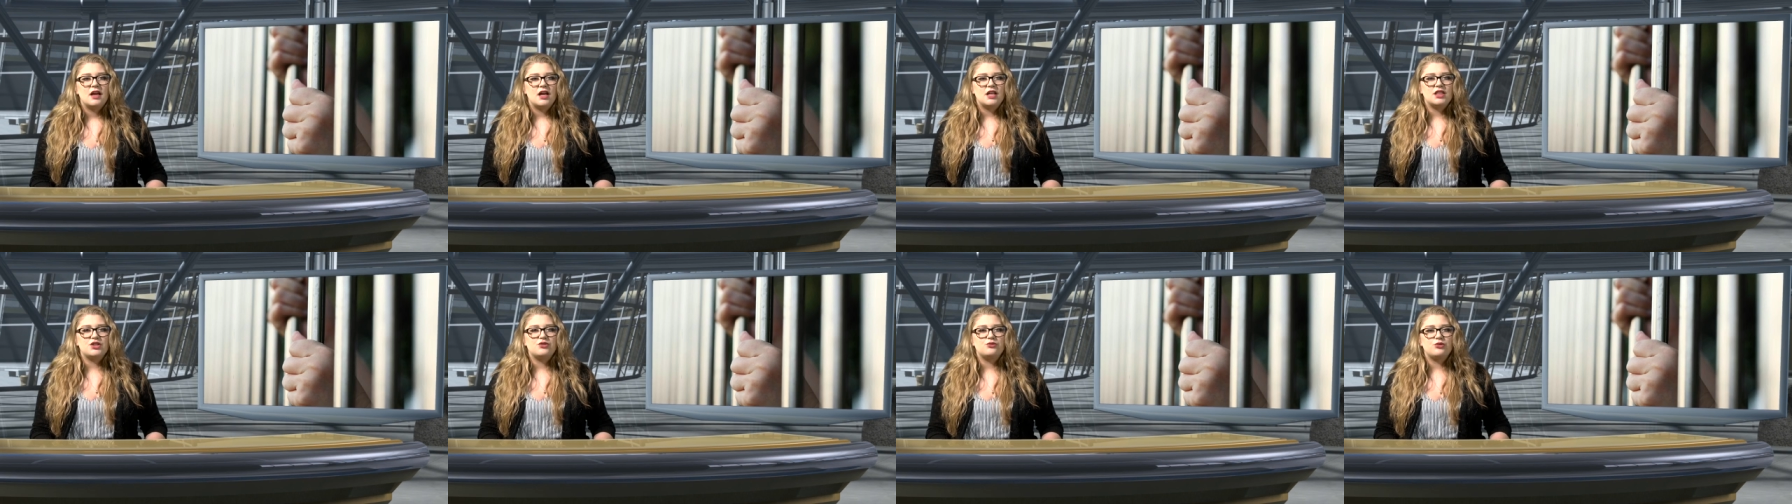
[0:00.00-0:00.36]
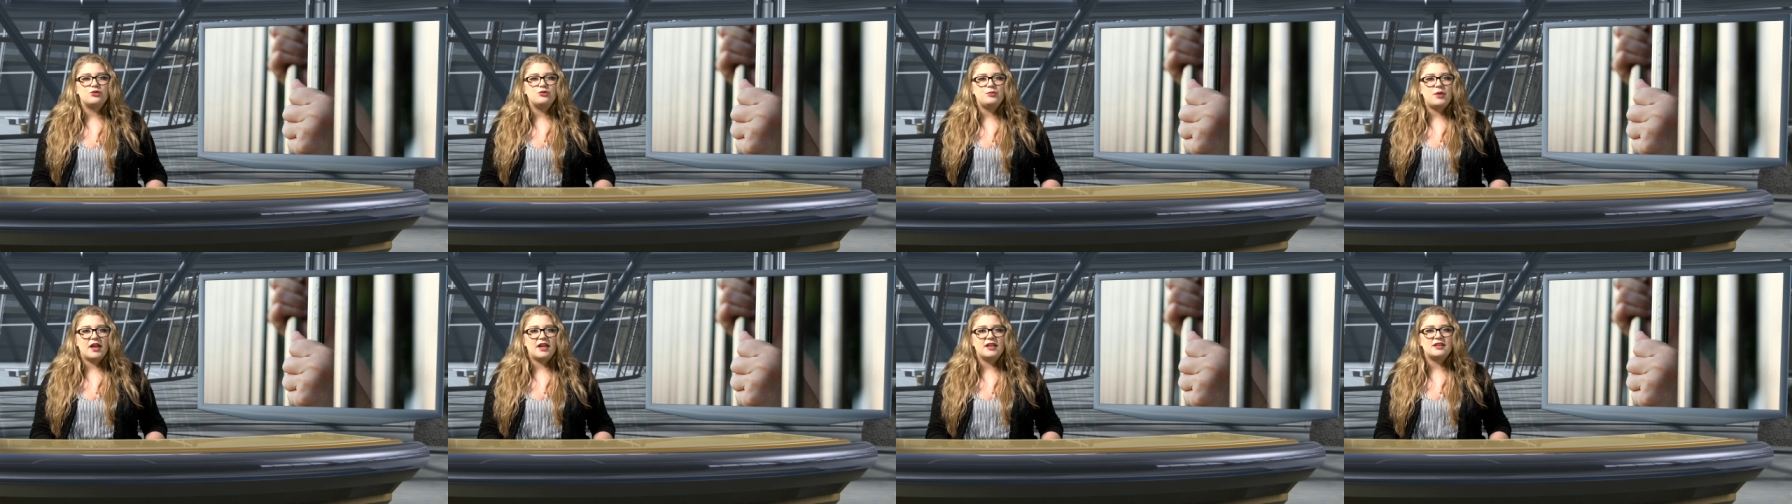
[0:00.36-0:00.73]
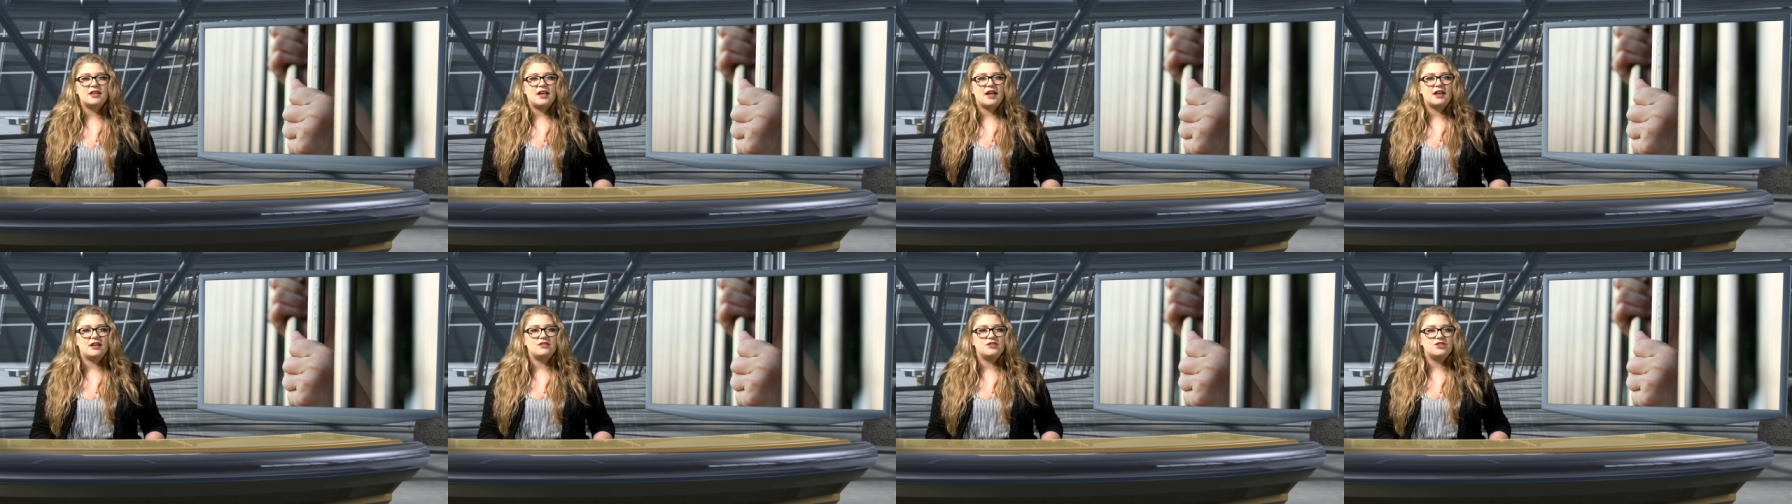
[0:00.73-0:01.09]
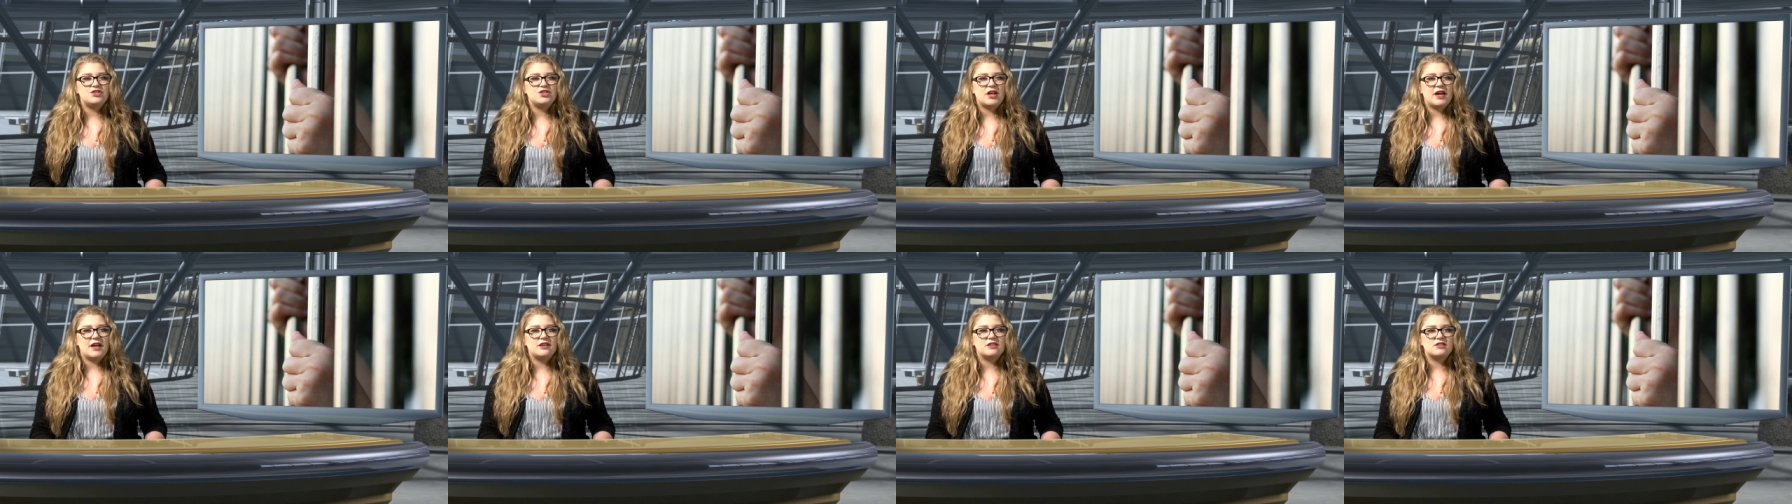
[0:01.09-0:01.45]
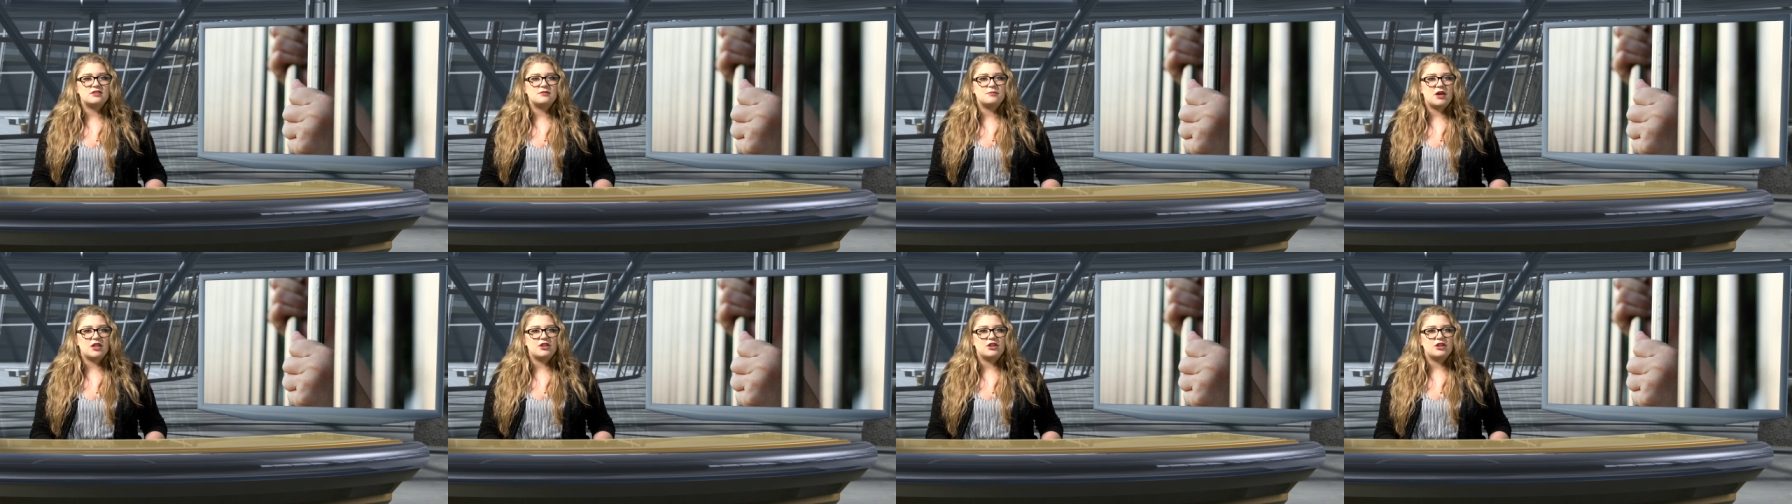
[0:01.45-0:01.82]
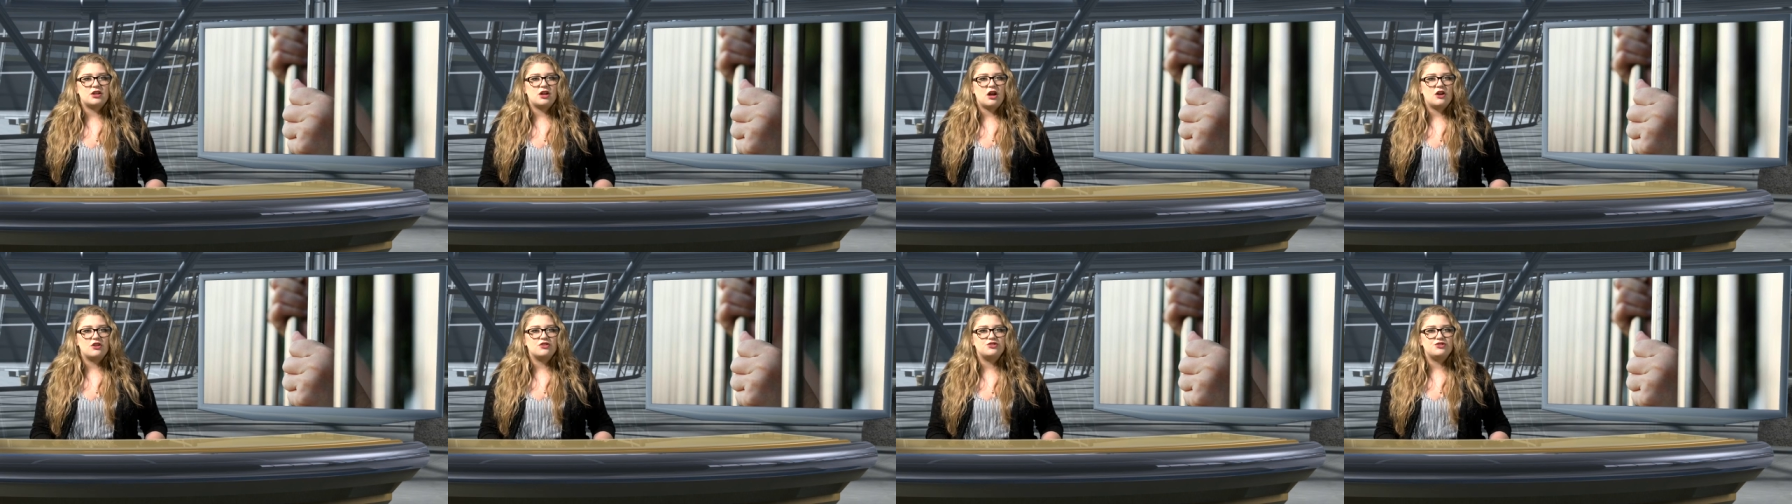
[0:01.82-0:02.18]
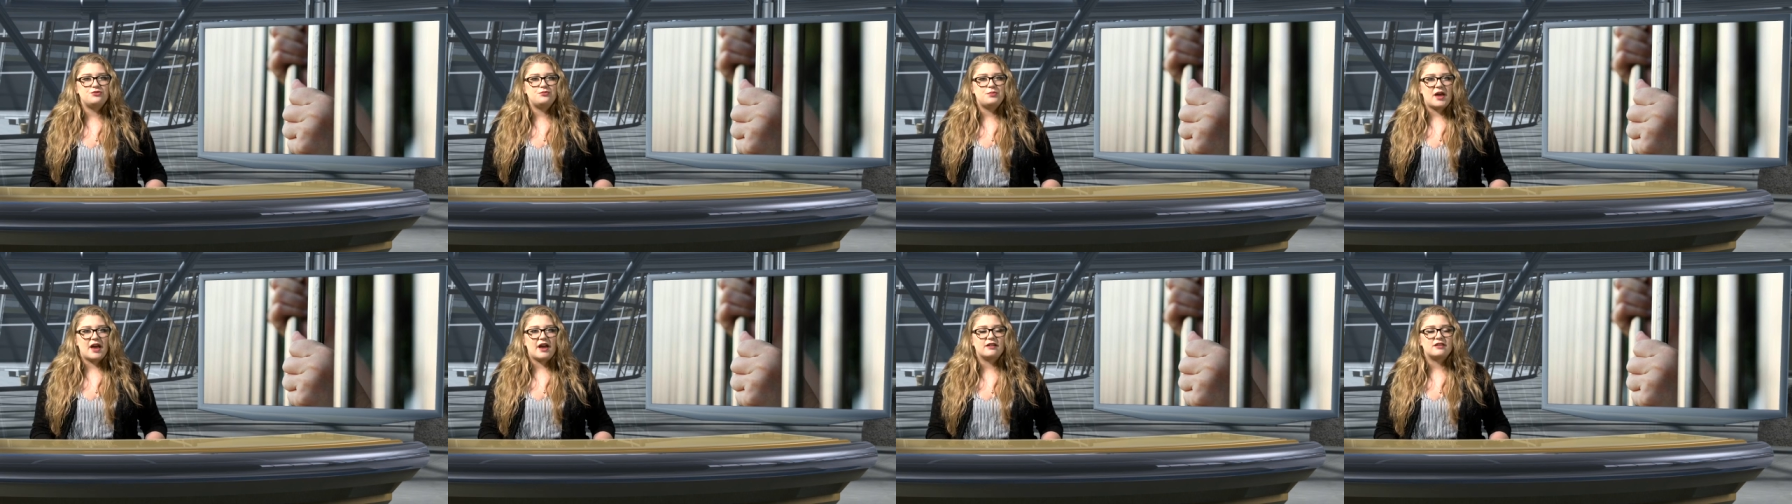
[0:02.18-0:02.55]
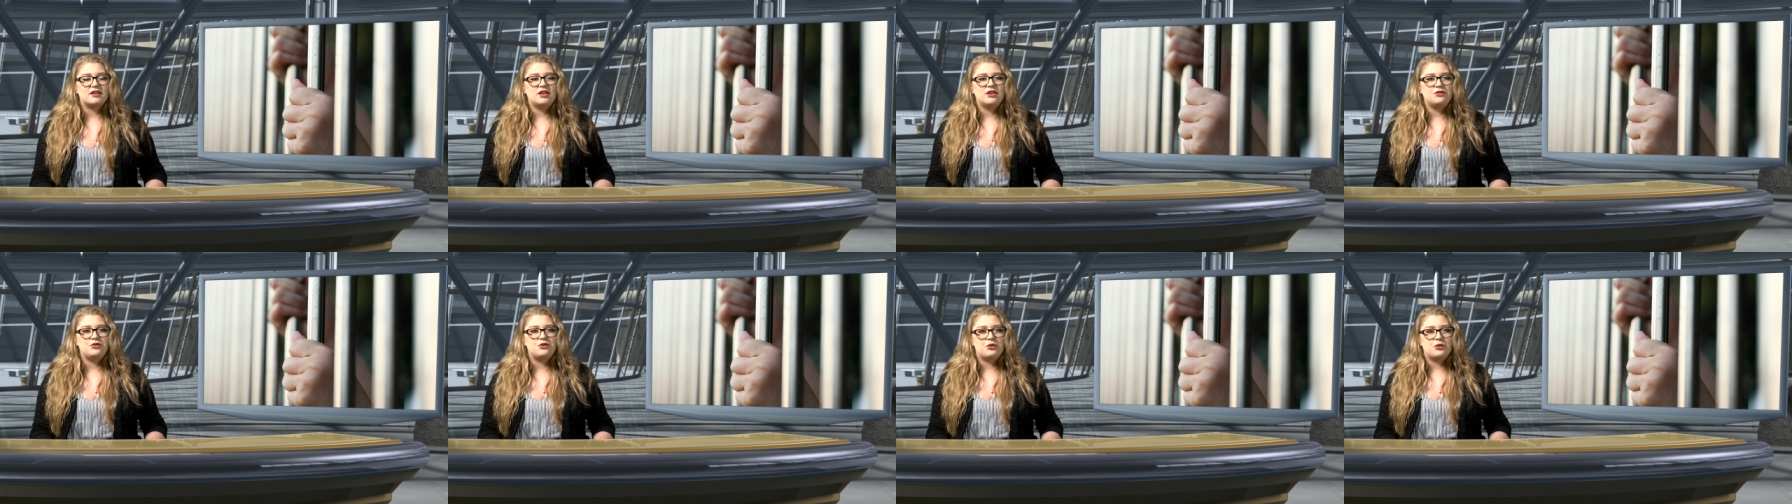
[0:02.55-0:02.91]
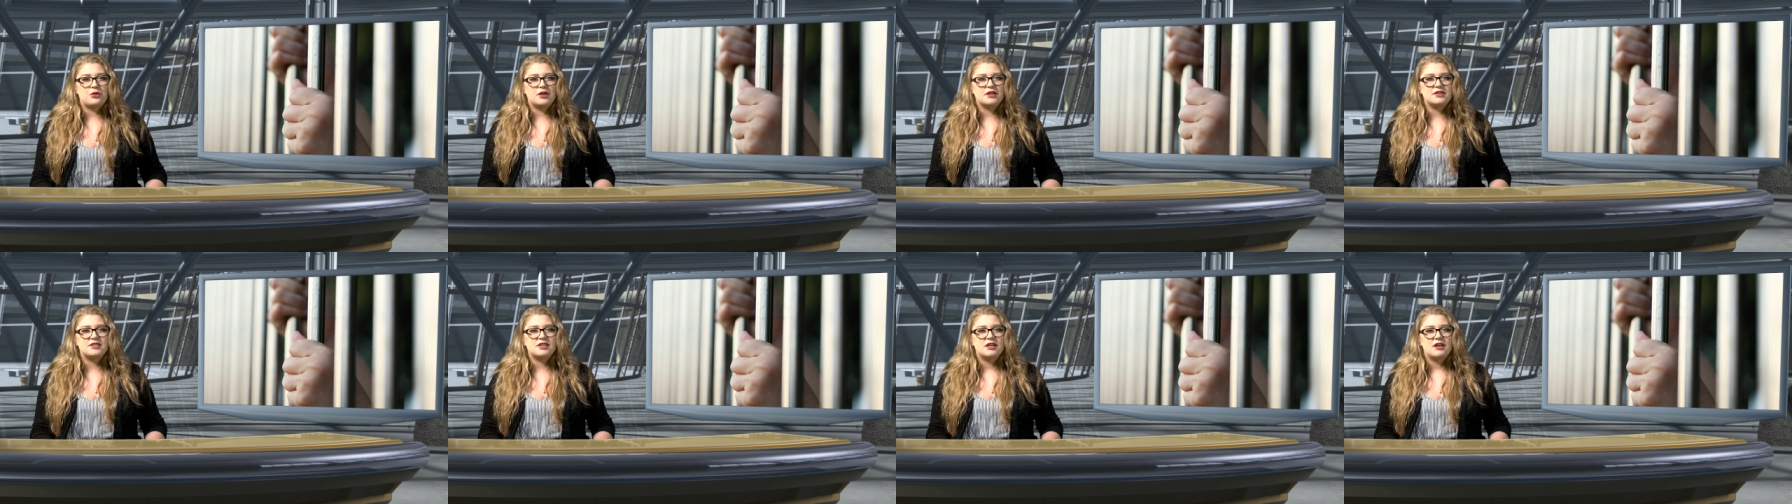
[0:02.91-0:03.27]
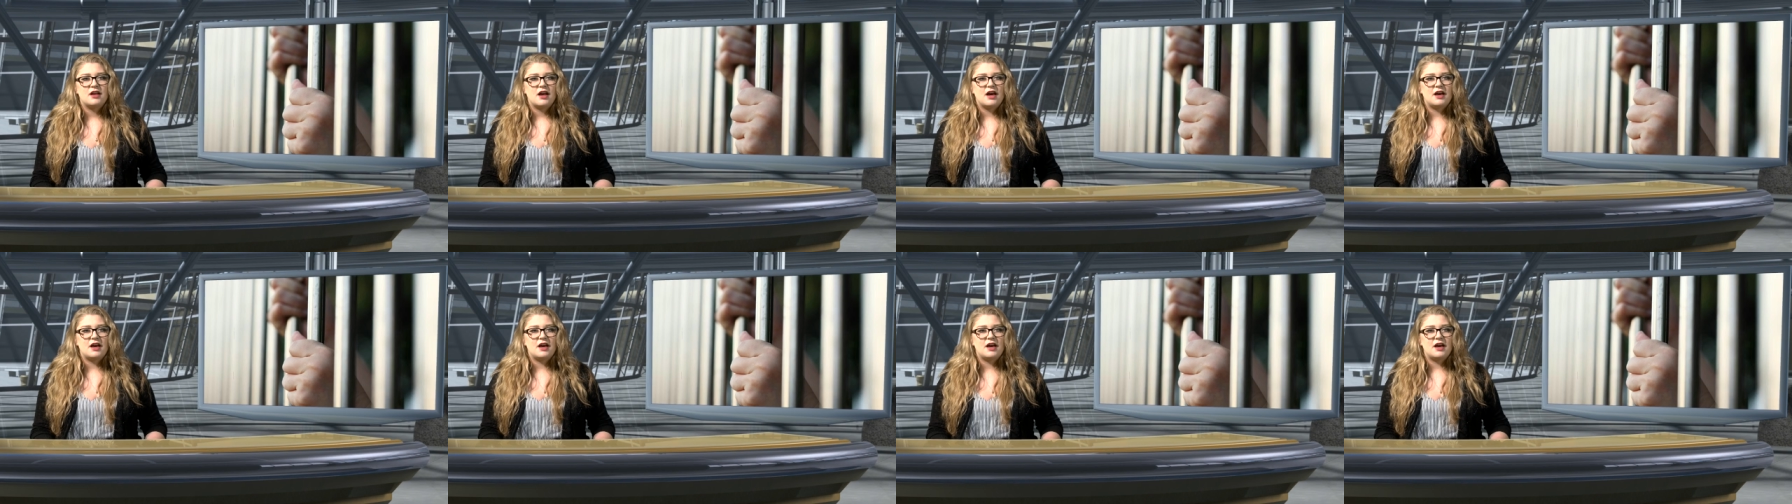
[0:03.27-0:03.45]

and the roommate and the child's mother are due back in court